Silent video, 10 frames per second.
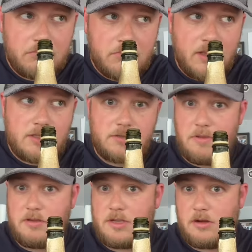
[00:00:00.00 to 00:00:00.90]
it
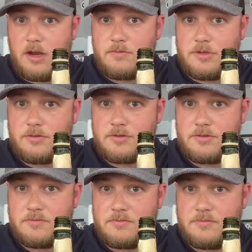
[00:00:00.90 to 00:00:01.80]
smells like grape juice.
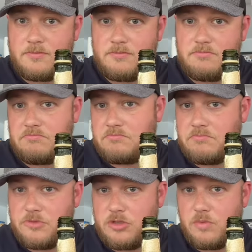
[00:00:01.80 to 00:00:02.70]

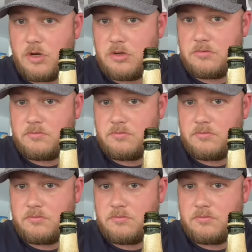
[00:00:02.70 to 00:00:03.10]
should work.